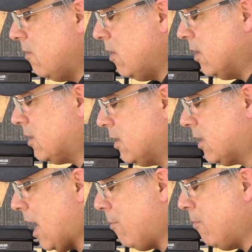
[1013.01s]
This has
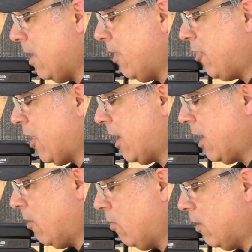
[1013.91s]
got me
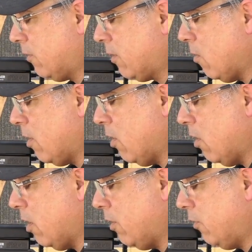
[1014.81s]
thinking what's going
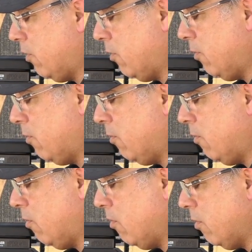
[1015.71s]
on
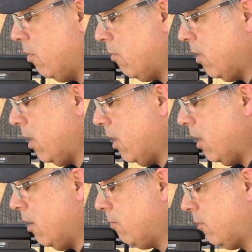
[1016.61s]
too
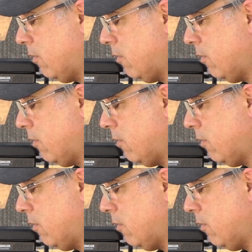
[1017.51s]
three, oops.